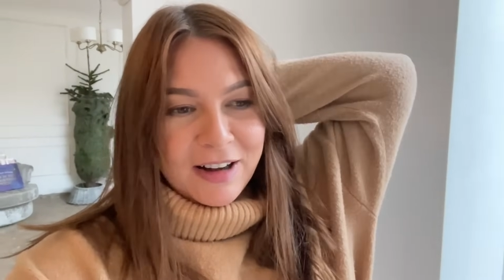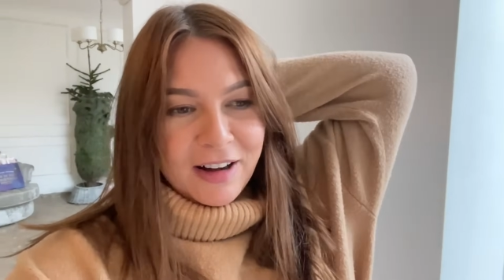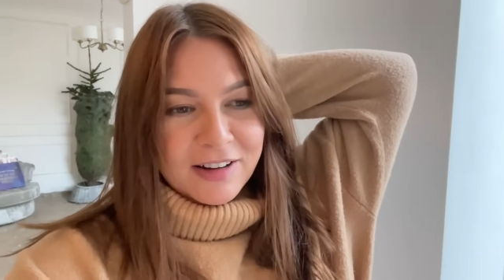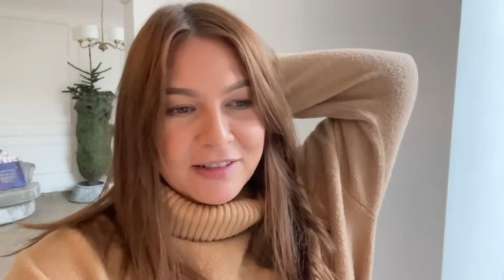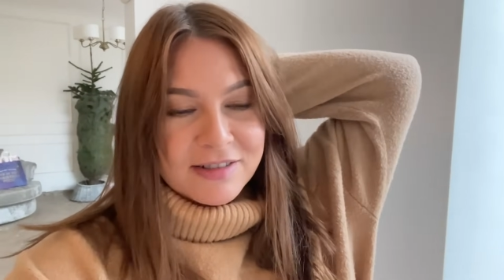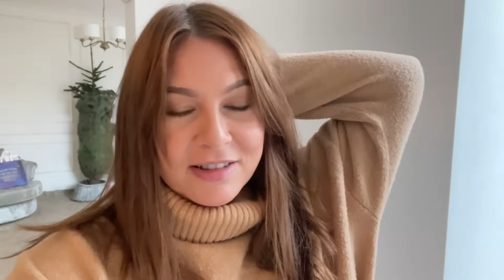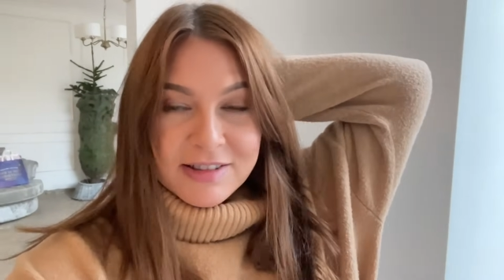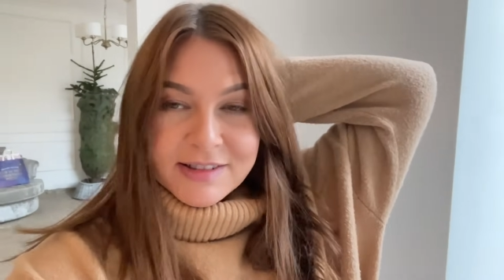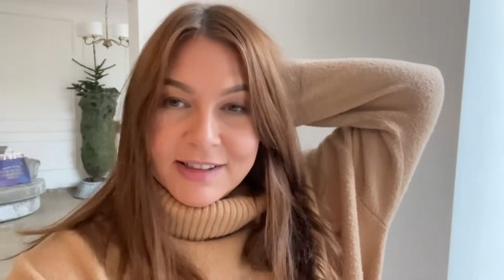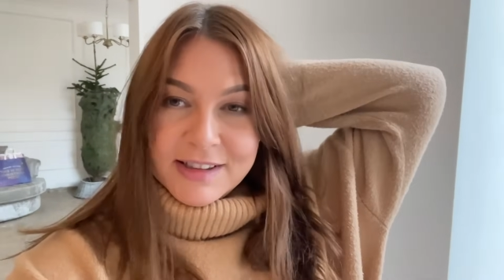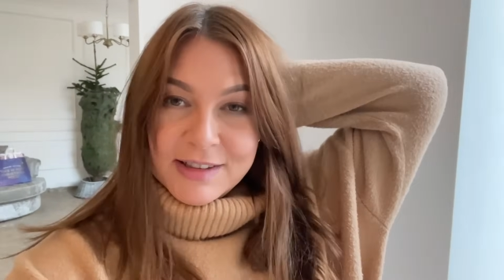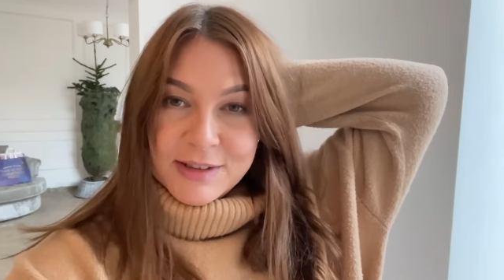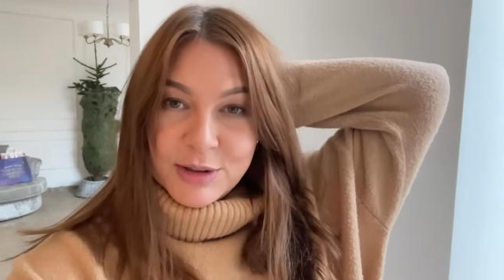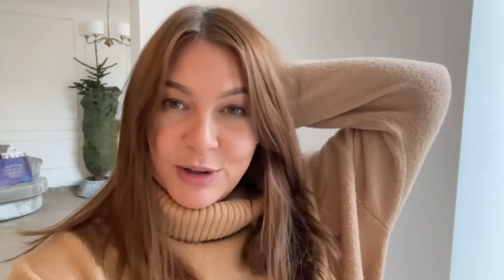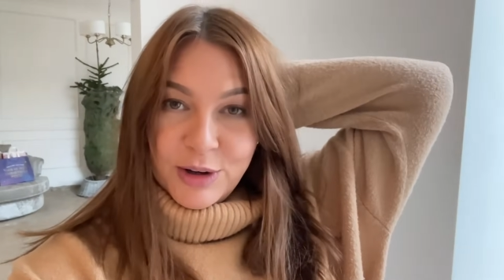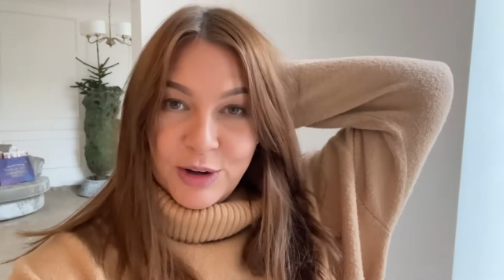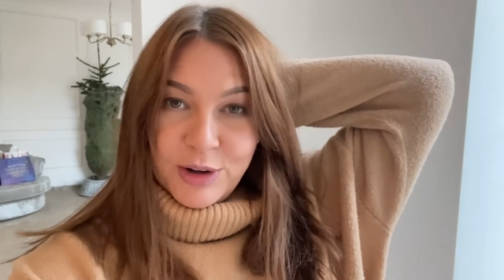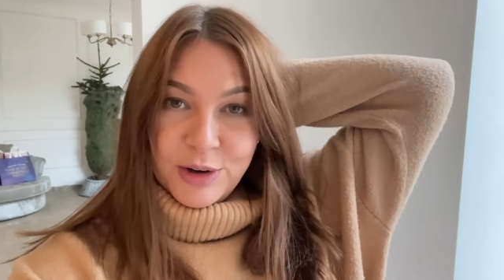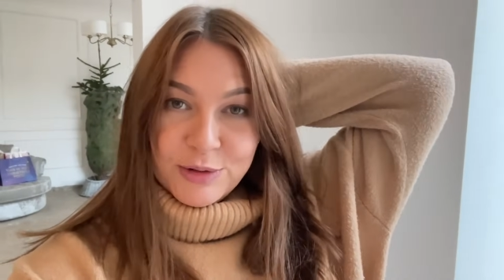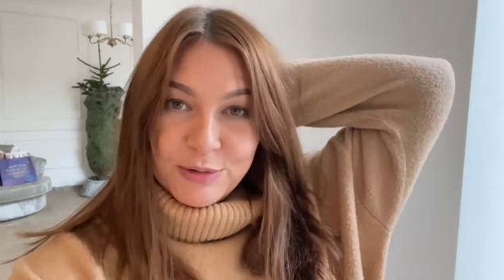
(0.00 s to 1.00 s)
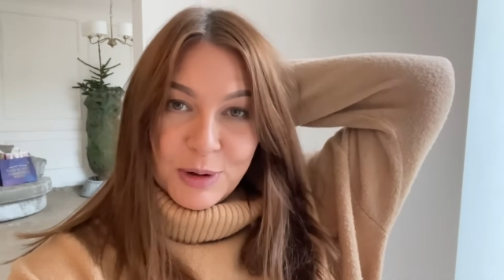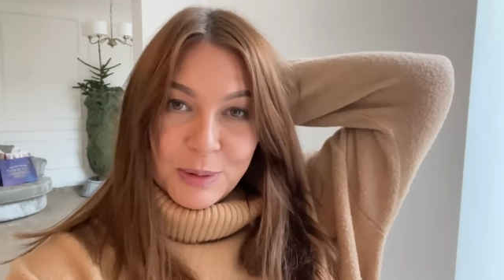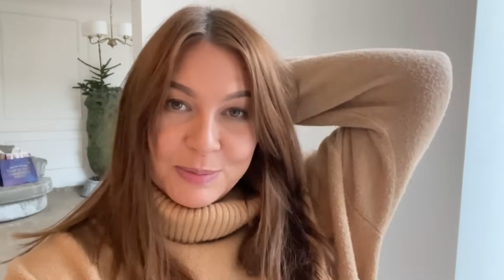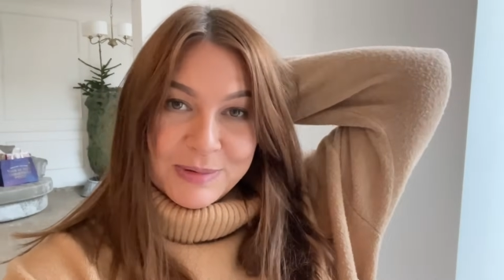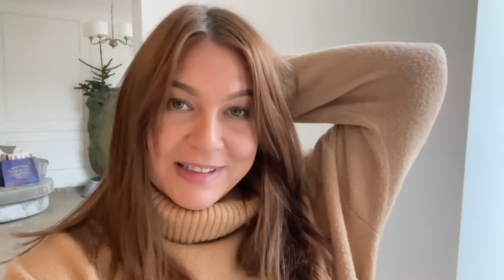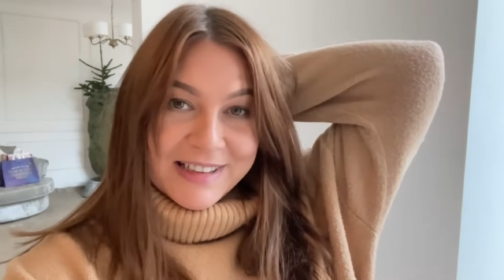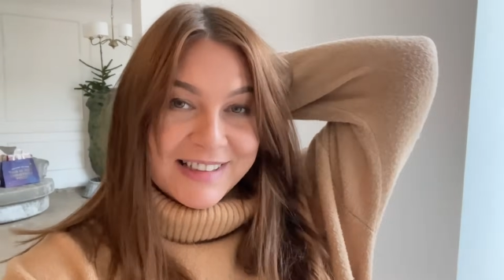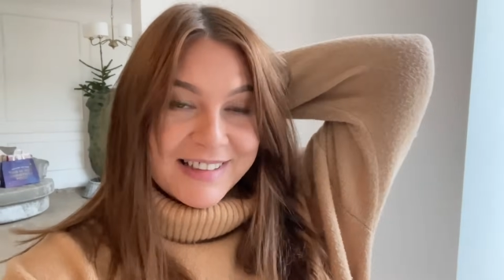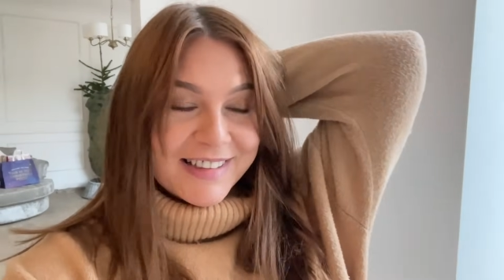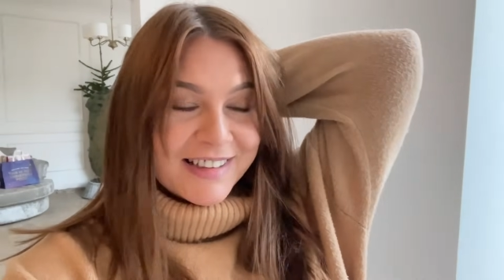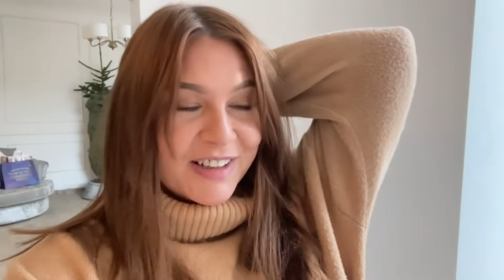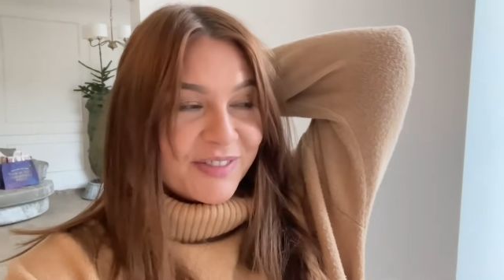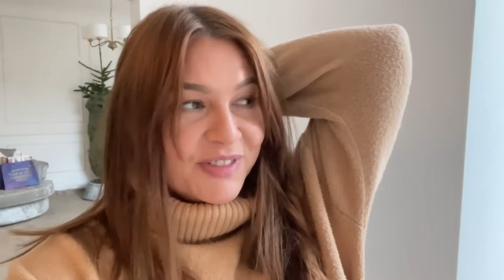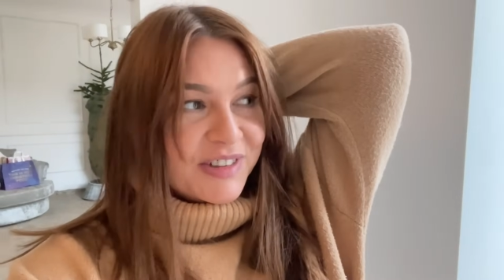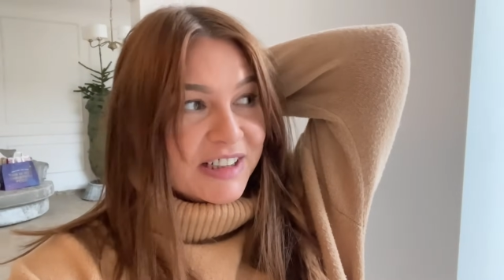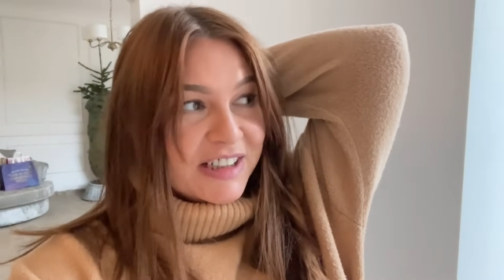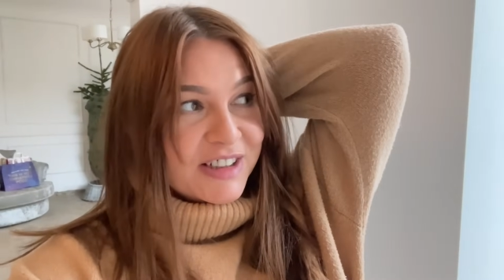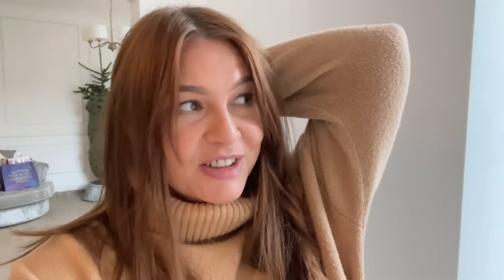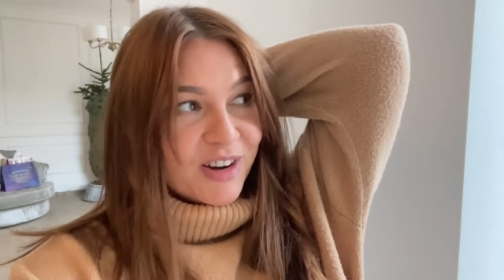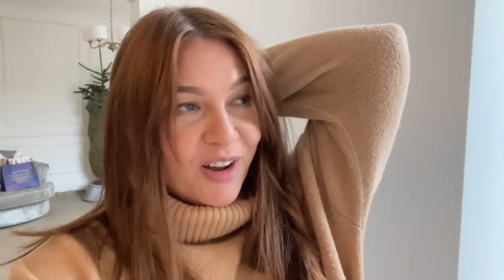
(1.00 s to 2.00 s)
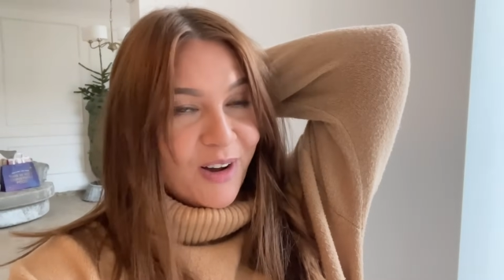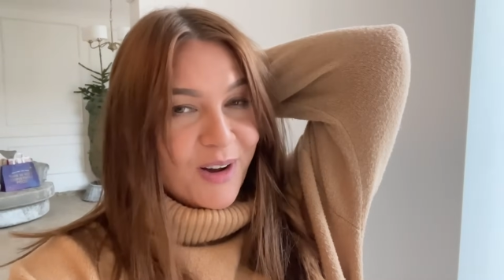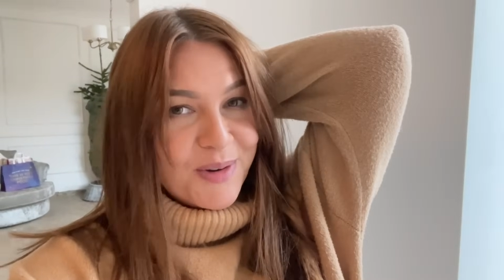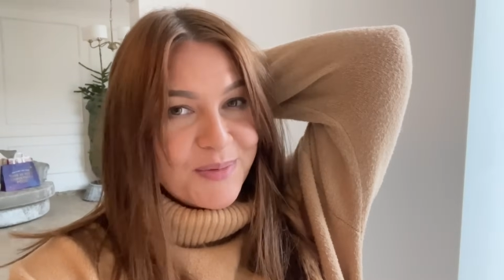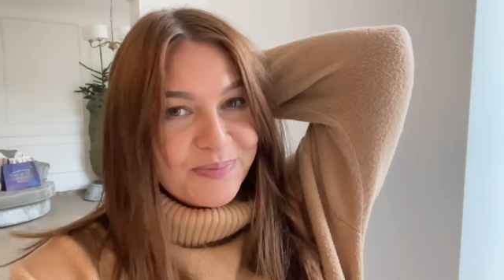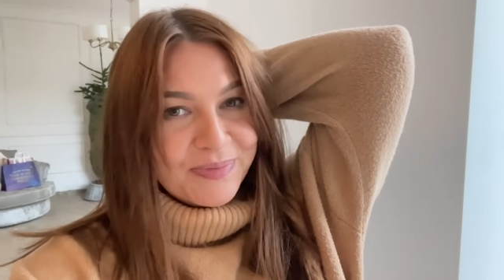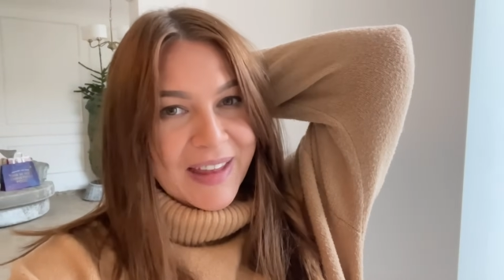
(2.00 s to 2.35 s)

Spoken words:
on because it's Soho robe season, if you didn't know.